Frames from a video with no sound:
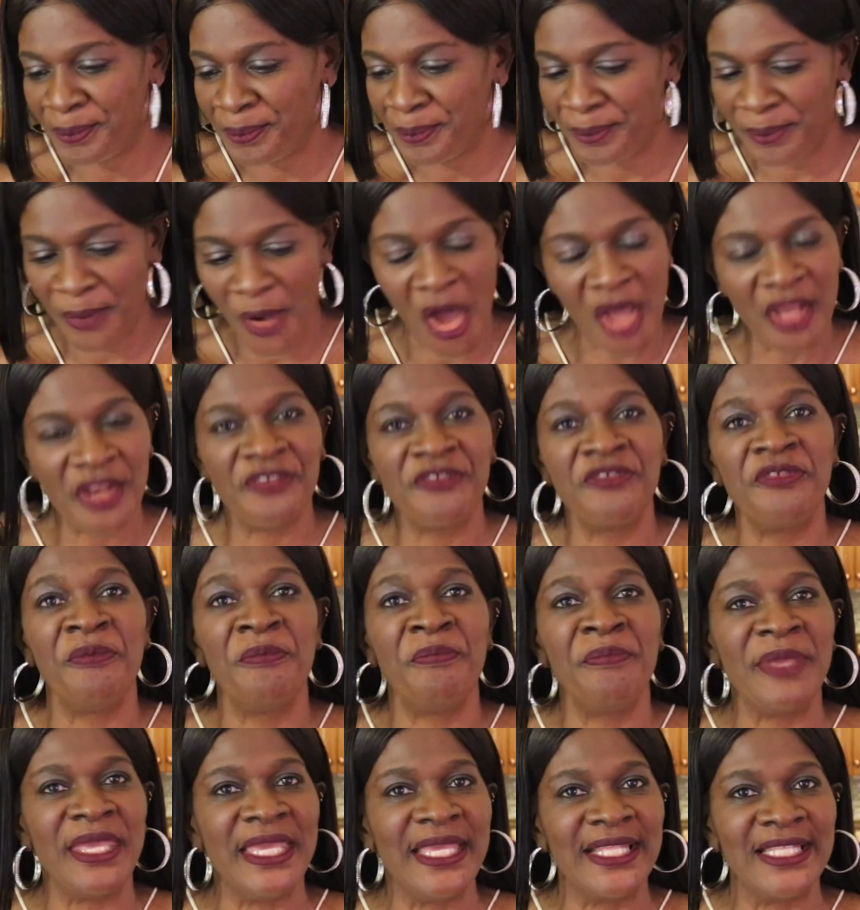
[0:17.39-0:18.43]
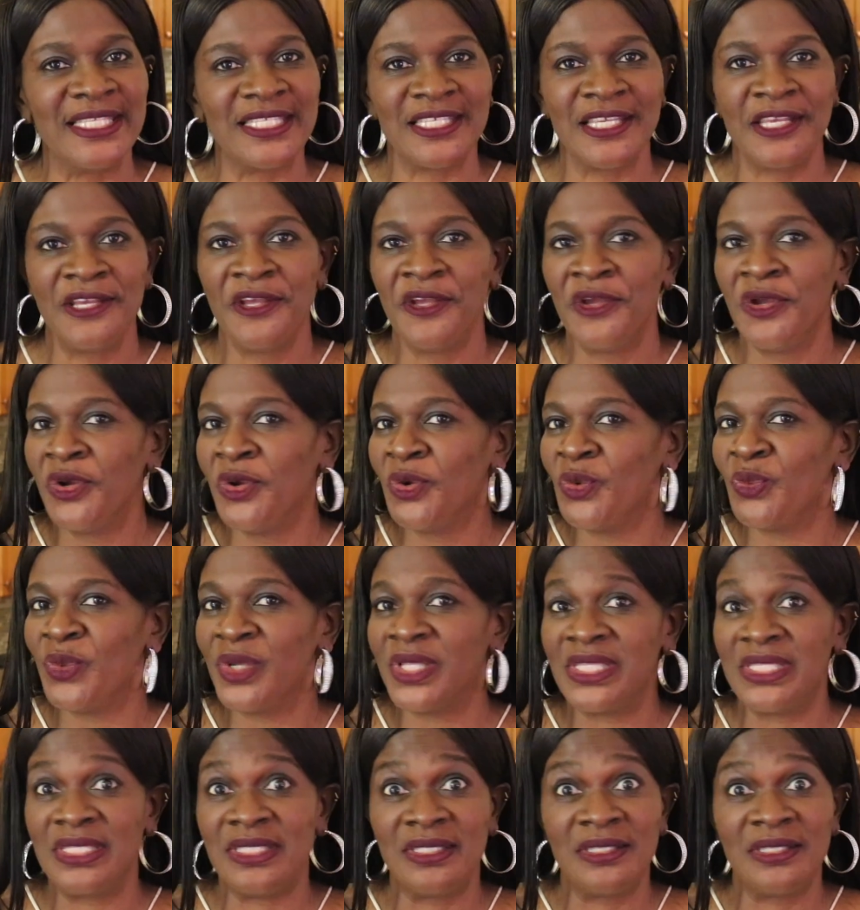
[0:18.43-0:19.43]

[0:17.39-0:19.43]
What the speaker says: pot of meat with